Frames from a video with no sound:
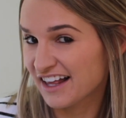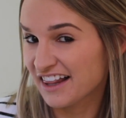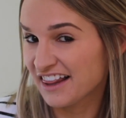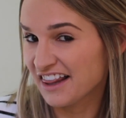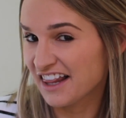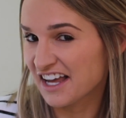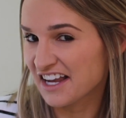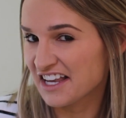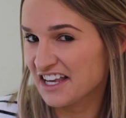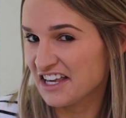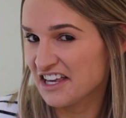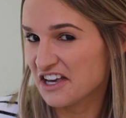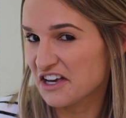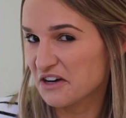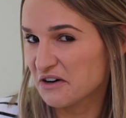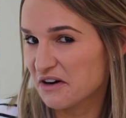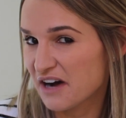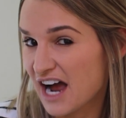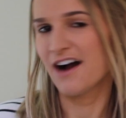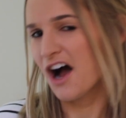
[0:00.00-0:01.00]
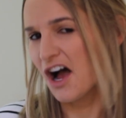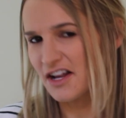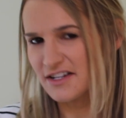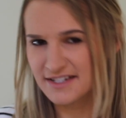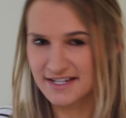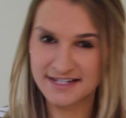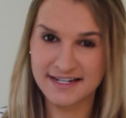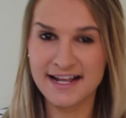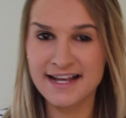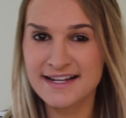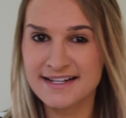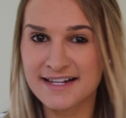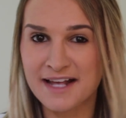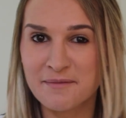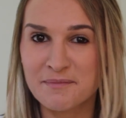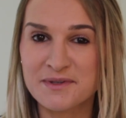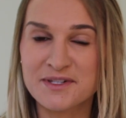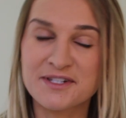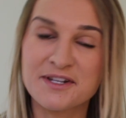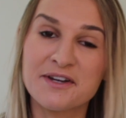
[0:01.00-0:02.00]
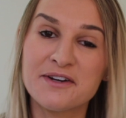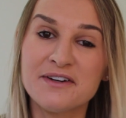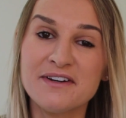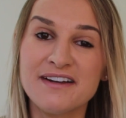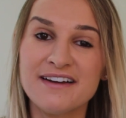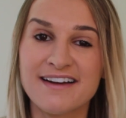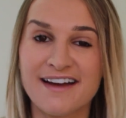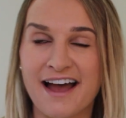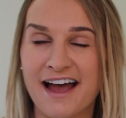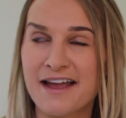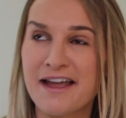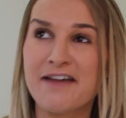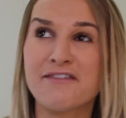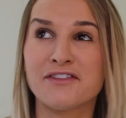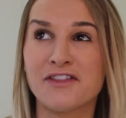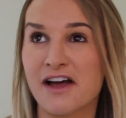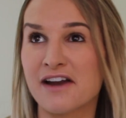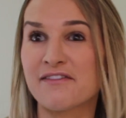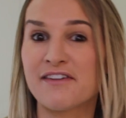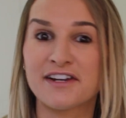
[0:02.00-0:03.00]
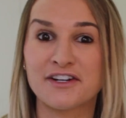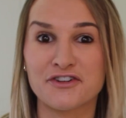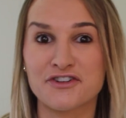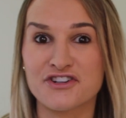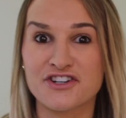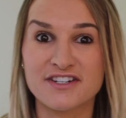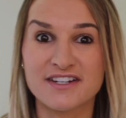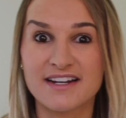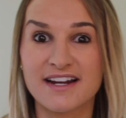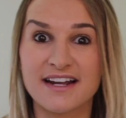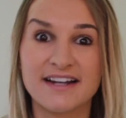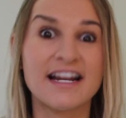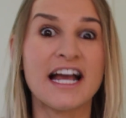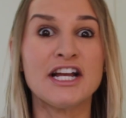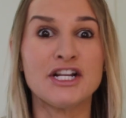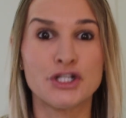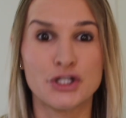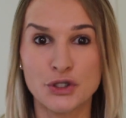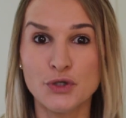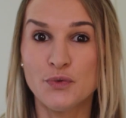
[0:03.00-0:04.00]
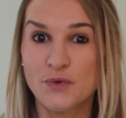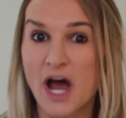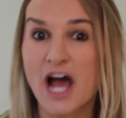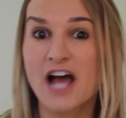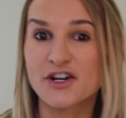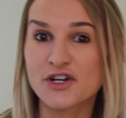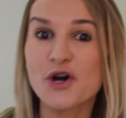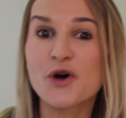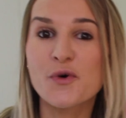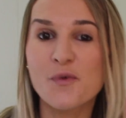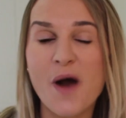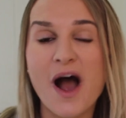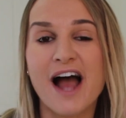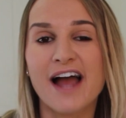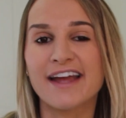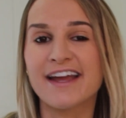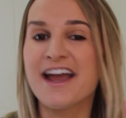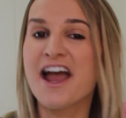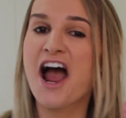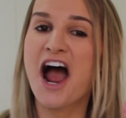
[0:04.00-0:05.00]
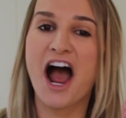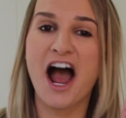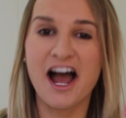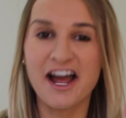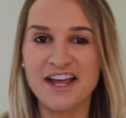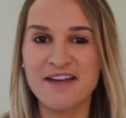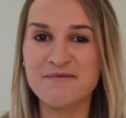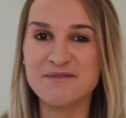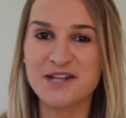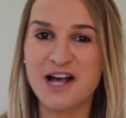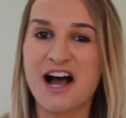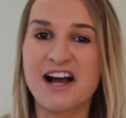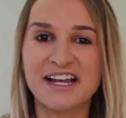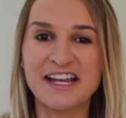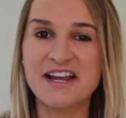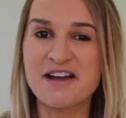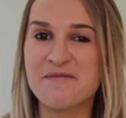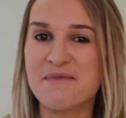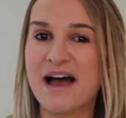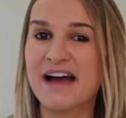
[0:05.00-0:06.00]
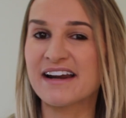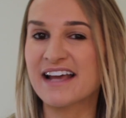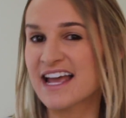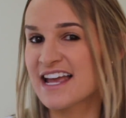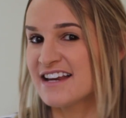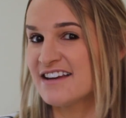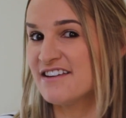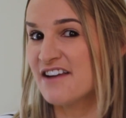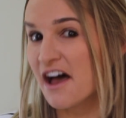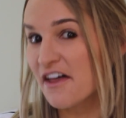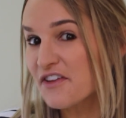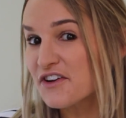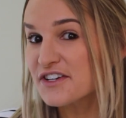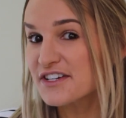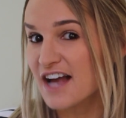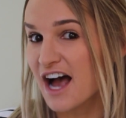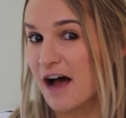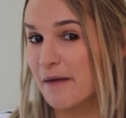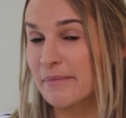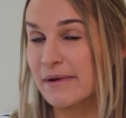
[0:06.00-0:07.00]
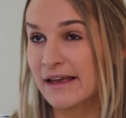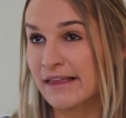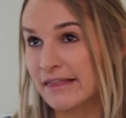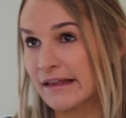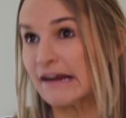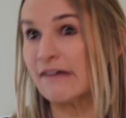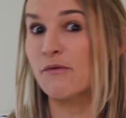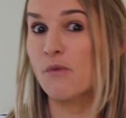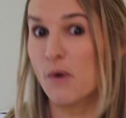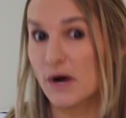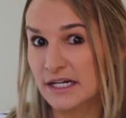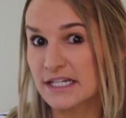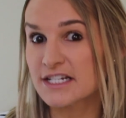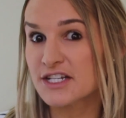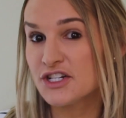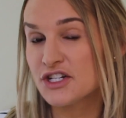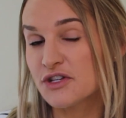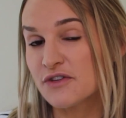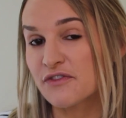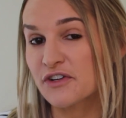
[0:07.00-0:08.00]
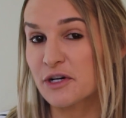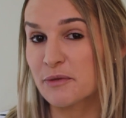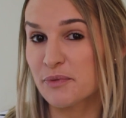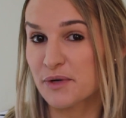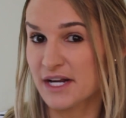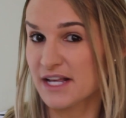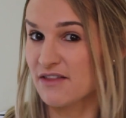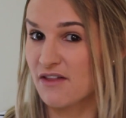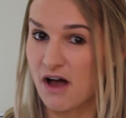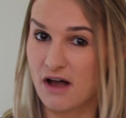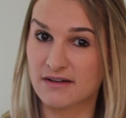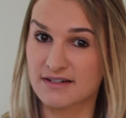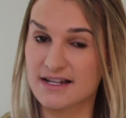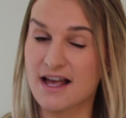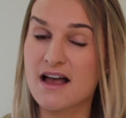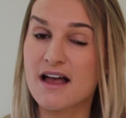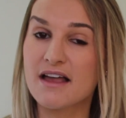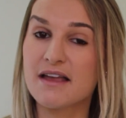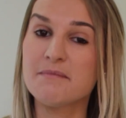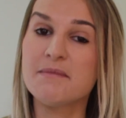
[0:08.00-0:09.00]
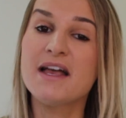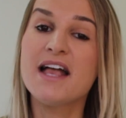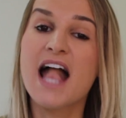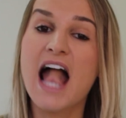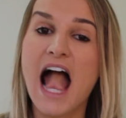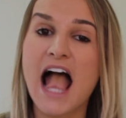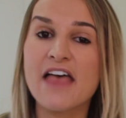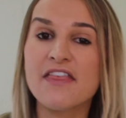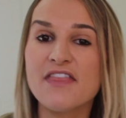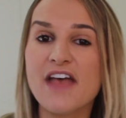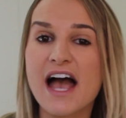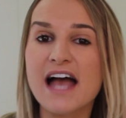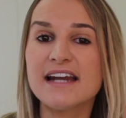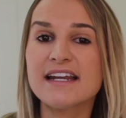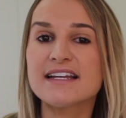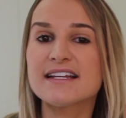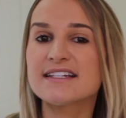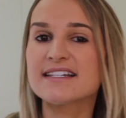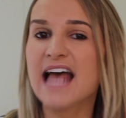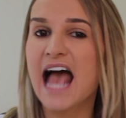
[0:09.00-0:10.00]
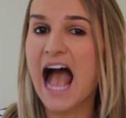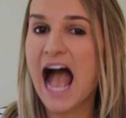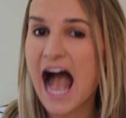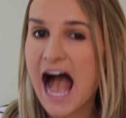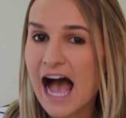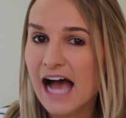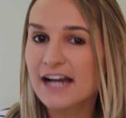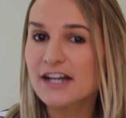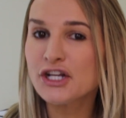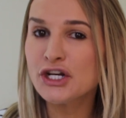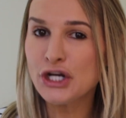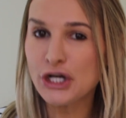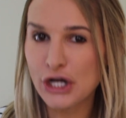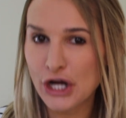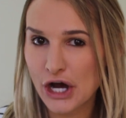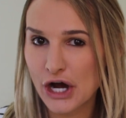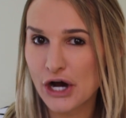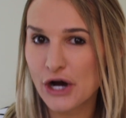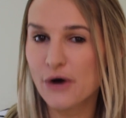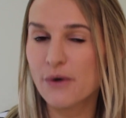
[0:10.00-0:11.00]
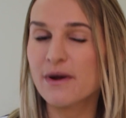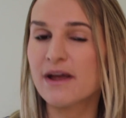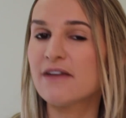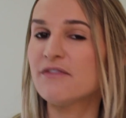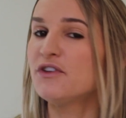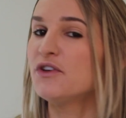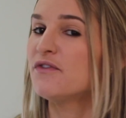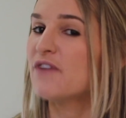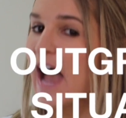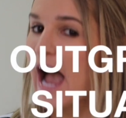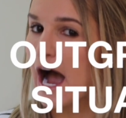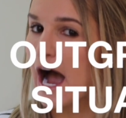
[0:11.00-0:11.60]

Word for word: Lucky you. On today's episode, I have a lot of energy today and I do not know why. I am talking about another topic that I've wanted to do for a pretty long time, and that is how to know if you've